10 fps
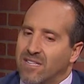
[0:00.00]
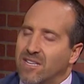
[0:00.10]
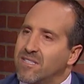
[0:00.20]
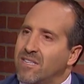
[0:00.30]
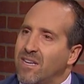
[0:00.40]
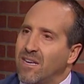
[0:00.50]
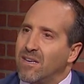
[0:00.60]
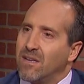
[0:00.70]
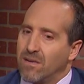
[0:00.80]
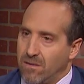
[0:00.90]
at
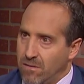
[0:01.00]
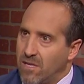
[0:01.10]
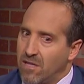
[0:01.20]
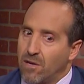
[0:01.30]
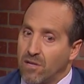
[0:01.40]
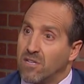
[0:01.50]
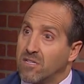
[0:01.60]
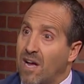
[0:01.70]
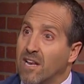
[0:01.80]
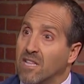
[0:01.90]
16, he literally
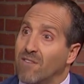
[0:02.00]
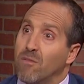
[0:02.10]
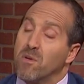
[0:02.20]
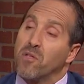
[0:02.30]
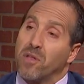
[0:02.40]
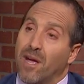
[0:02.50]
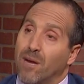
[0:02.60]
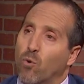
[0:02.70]
decided to leave in the middle of the night,